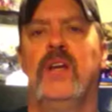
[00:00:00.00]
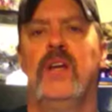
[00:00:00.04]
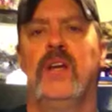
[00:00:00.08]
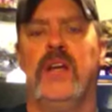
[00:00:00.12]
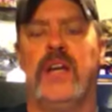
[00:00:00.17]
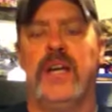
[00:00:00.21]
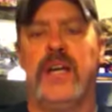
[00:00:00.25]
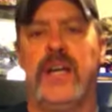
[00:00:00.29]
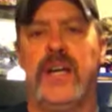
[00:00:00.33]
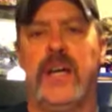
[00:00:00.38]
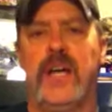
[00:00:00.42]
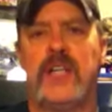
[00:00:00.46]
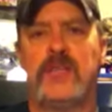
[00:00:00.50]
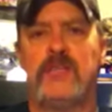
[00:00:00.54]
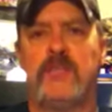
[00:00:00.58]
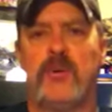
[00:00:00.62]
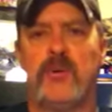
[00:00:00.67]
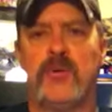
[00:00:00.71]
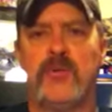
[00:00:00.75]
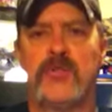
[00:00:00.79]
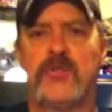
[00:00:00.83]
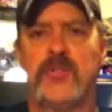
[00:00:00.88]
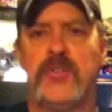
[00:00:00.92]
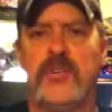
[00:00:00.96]
Hey guys,
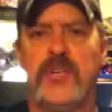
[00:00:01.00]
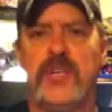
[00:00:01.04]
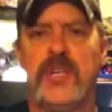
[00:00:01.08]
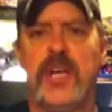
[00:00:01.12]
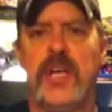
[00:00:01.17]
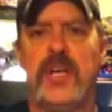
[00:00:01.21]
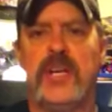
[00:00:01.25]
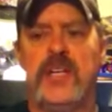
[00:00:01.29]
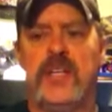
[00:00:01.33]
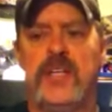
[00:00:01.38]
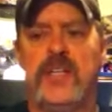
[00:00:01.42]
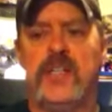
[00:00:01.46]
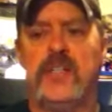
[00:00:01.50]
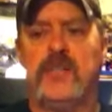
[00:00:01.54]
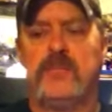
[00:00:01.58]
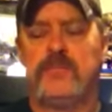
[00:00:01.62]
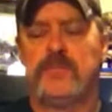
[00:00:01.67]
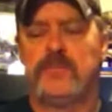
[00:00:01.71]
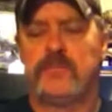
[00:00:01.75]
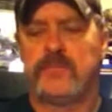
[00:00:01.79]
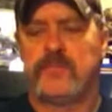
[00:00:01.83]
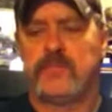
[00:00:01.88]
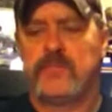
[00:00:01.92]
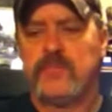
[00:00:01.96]
Pulls 38 here.
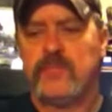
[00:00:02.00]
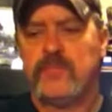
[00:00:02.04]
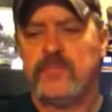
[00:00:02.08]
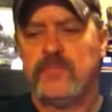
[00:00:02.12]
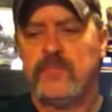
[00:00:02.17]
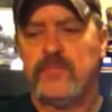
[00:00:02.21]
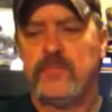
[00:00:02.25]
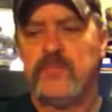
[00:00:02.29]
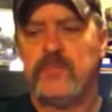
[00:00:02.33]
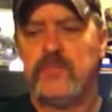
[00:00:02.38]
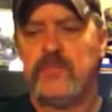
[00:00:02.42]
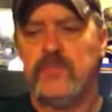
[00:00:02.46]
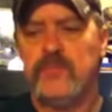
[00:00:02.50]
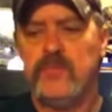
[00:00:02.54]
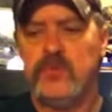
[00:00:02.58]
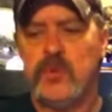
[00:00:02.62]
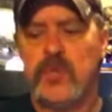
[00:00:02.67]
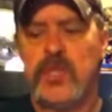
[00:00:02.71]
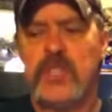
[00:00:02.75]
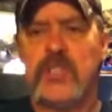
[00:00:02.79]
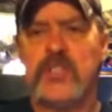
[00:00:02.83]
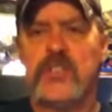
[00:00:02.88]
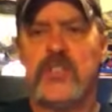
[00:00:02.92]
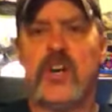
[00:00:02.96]
We're
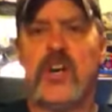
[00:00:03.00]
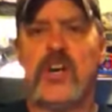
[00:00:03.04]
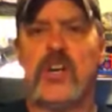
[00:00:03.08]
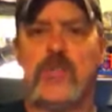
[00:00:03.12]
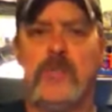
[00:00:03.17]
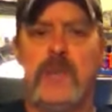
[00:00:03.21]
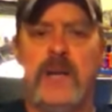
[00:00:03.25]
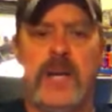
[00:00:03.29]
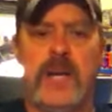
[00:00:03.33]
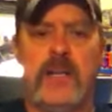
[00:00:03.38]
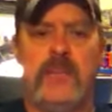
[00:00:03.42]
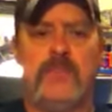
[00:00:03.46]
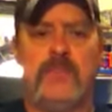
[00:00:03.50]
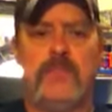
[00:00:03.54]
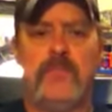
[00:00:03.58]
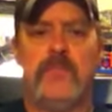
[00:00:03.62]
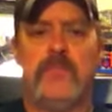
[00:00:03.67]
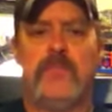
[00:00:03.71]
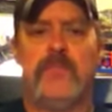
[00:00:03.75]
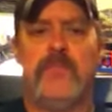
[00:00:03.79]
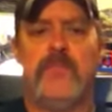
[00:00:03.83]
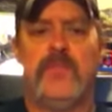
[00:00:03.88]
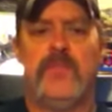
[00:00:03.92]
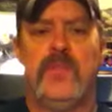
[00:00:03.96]
going to talk about
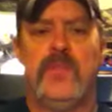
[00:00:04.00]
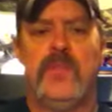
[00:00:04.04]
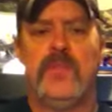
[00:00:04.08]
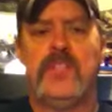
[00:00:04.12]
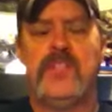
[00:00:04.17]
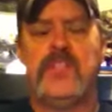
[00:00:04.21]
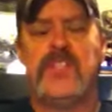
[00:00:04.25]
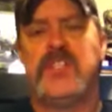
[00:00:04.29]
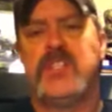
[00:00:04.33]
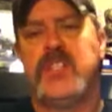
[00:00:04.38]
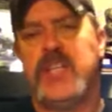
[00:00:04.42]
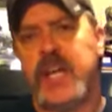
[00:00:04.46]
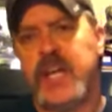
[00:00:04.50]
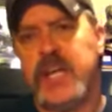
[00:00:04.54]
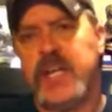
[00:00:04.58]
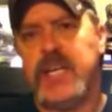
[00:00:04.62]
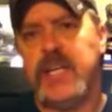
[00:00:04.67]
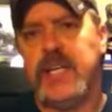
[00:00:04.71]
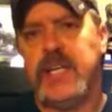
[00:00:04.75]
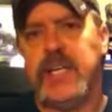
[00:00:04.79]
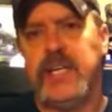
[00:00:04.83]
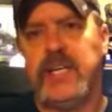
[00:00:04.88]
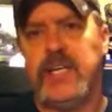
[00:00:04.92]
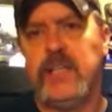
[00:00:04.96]
staying
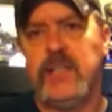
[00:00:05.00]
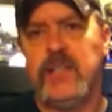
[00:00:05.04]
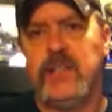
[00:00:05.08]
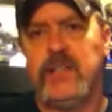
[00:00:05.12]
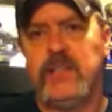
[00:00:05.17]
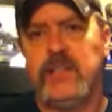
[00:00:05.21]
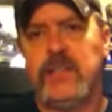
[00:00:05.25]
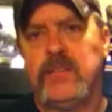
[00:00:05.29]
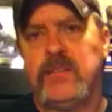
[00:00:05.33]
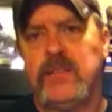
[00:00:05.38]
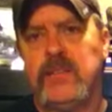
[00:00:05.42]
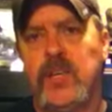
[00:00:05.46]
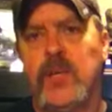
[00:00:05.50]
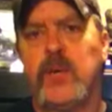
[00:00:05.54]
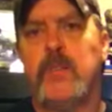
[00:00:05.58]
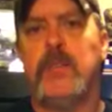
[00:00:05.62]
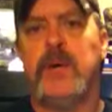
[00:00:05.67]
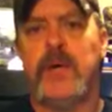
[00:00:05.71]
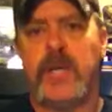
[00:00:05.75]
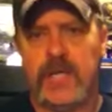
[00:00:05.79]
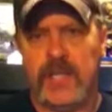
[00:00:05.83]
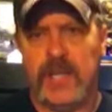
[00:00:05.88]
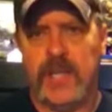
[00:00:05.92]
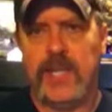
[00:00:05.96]
in or
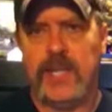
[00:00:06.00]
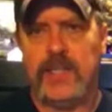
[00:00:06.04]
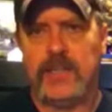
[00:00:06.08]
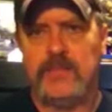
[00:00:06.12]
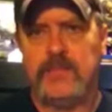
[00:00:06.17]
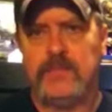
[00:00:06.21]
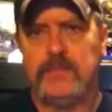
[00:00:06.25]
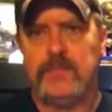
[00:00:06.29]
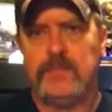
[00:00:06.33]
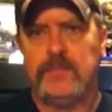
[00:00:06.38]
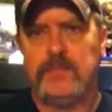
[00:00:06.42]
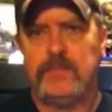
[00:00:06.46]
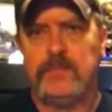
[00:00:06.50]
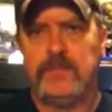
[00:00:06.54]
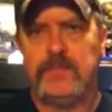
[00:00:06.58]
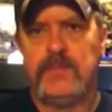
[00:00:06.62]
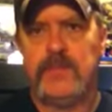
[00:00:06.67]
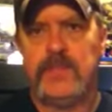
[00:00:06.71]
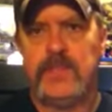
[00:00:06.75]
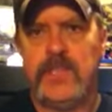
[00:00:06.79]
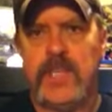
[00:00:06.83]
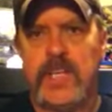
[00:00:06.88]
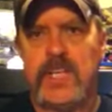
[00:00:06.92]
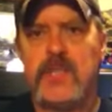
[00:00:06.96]
bugging out.
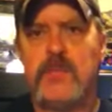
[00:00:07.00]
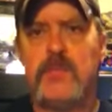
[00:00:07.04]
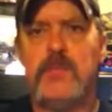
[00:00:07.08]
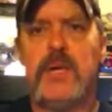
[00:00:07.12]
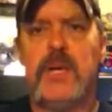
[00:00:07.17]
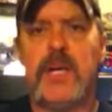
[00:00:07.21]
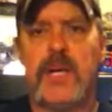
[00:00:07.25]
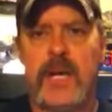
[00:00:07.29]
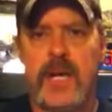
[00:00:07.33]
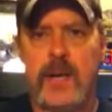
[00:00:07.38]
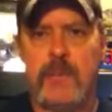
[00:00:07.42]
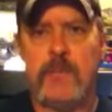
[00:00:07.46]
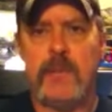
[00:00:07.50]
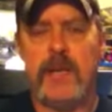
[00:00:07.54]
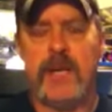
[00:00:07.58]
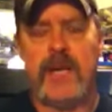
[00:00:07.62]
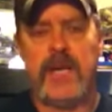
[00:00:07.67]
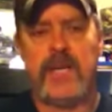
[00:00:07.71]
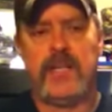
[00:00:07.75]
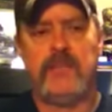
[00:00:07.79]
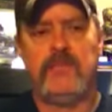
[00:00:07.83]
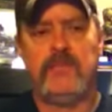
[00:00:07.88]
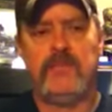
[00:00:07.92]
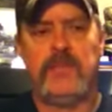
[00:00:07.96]
You got your bug out
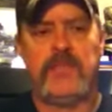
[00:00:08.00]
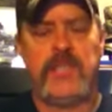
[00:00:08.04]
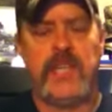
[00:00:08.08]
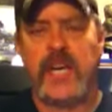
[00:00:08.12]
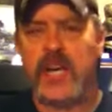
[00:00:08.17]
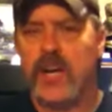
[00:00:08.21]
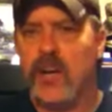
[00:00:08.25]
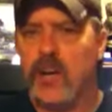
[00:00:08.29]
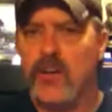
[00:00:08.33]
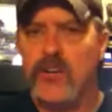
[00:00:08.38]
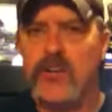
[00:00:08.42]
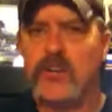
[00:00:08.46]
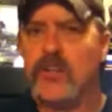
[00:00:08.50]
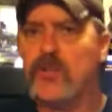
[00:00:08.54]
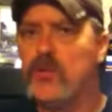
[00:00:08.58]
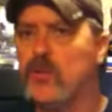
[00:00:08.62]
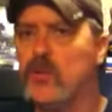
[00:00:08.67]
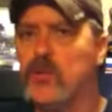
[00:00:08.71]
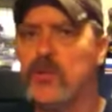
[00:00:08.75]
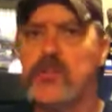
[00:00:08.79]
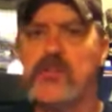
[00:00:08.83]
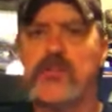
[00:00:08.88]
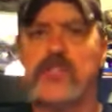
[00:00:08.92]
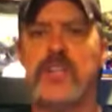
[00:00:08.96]
bag, you got all your
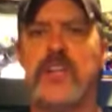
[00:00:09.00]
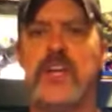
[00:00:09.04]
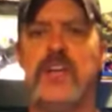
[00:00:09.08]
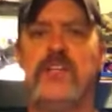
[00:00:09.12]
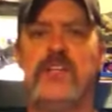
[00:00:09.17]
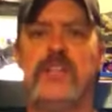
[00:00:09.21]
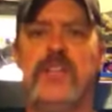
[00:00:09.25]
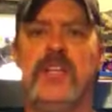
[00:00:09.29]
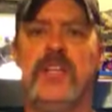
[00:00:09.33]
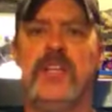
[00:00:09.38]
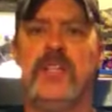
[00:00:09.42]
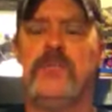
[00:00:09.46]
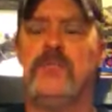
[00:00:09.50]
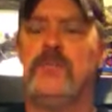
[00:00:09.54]
cool stuff in it.